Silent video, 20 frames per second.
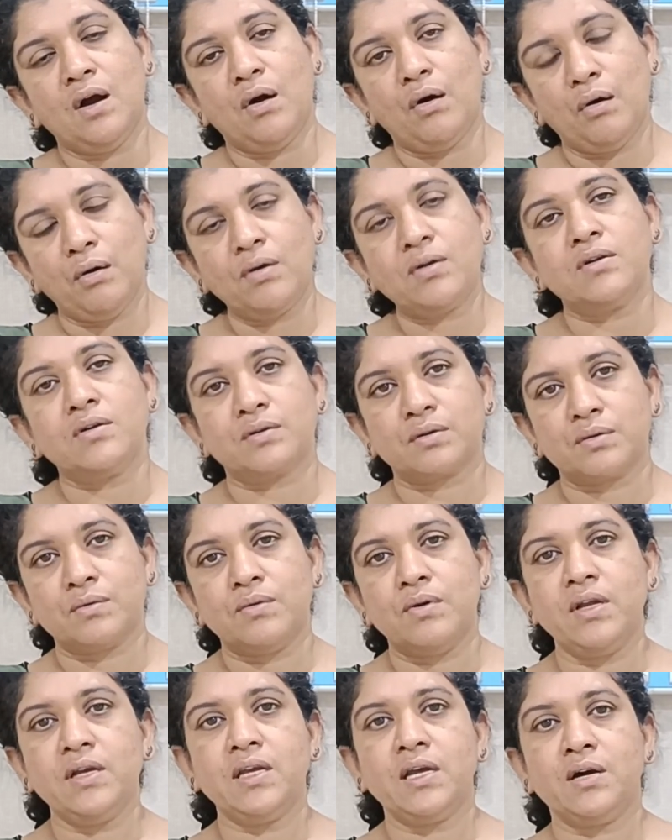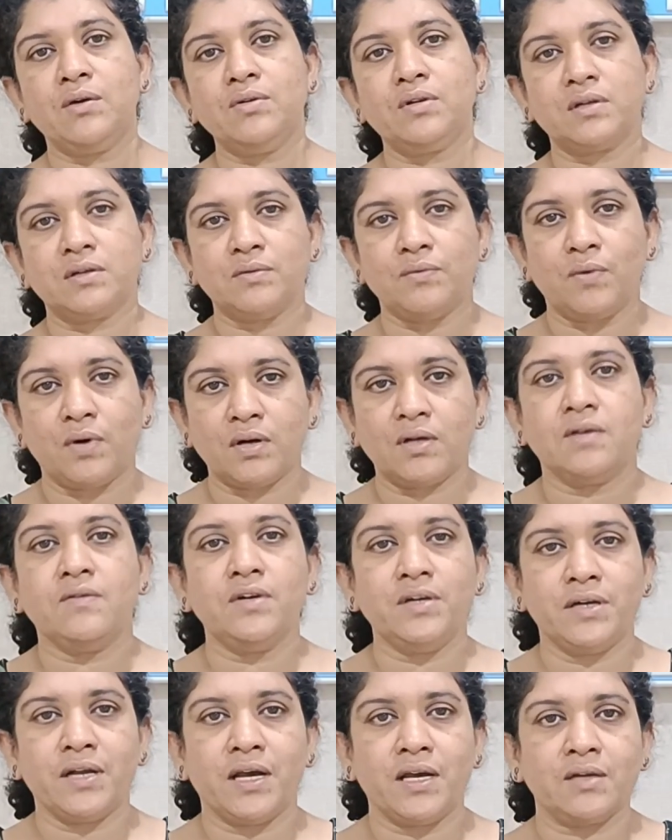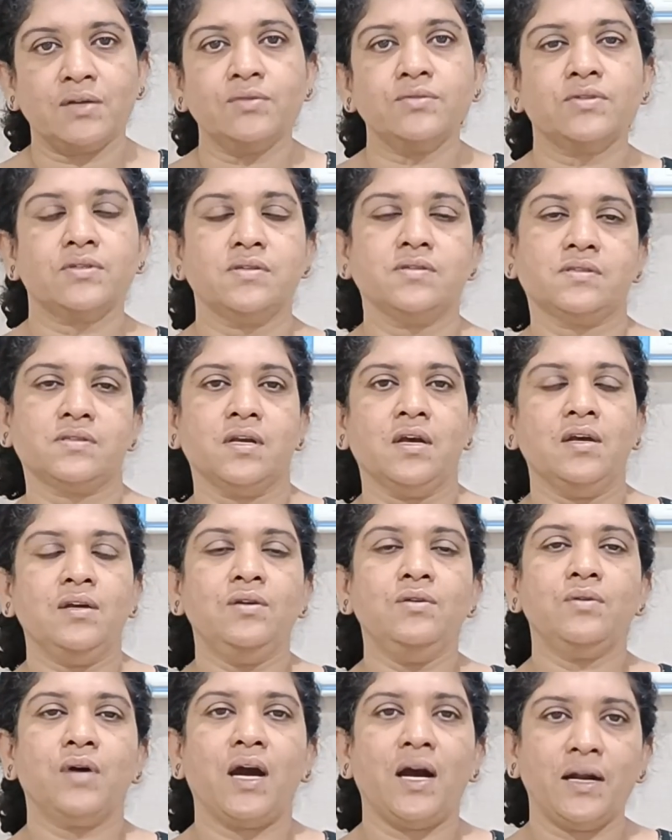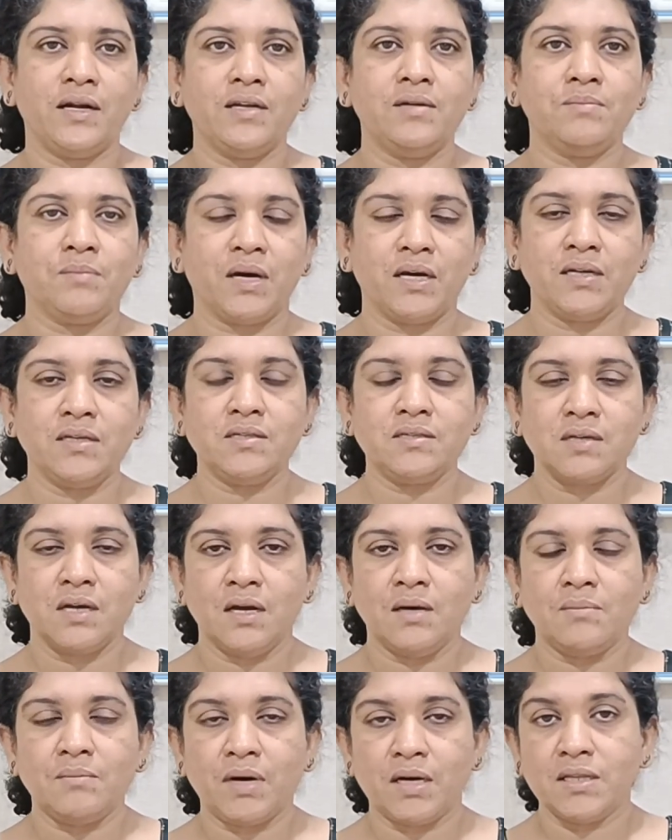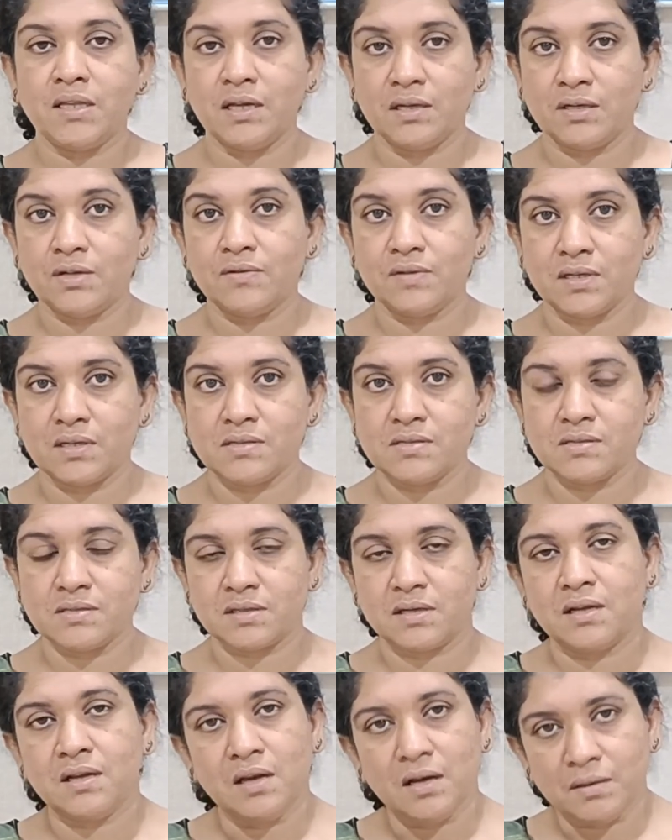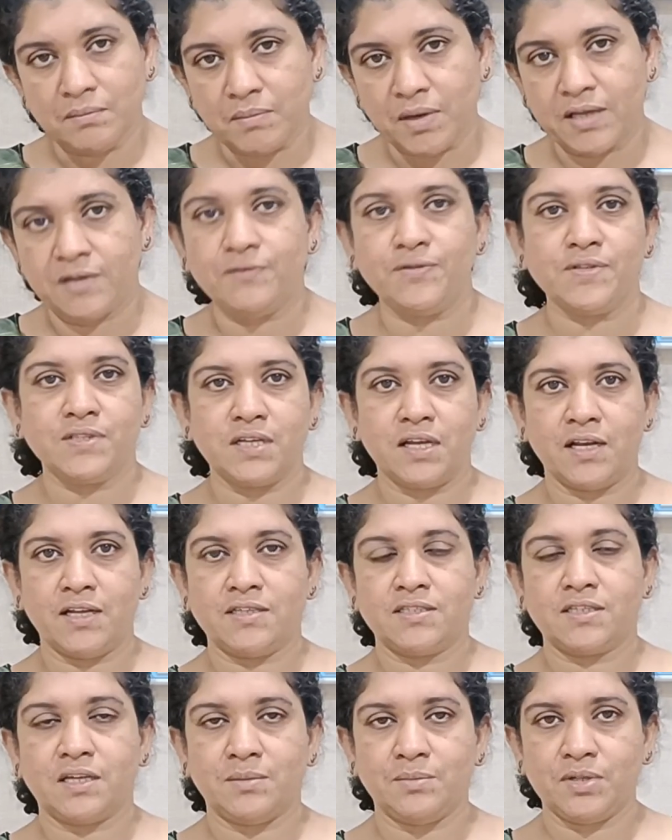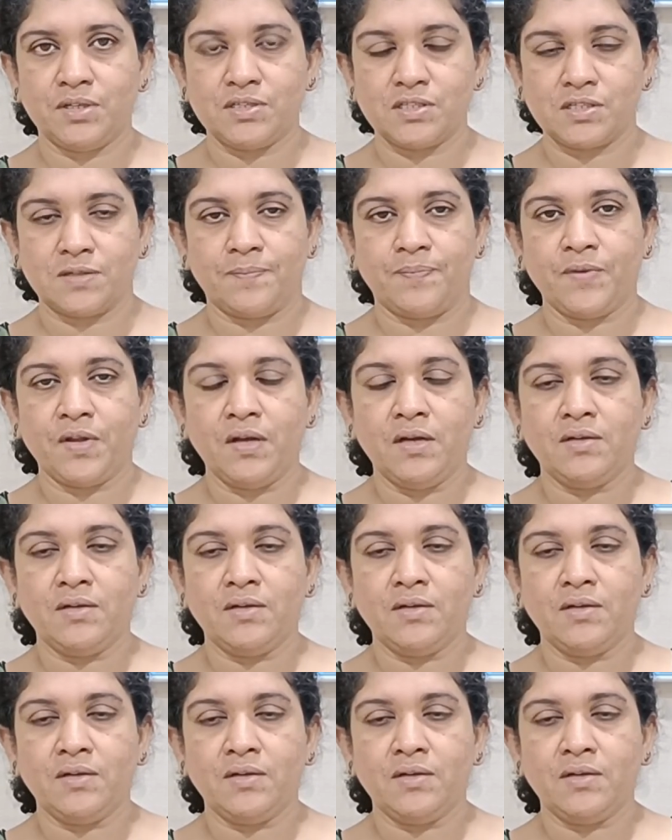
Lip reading: or ruling out whatever diagnosis you had in mind by the end of the history by physical examination.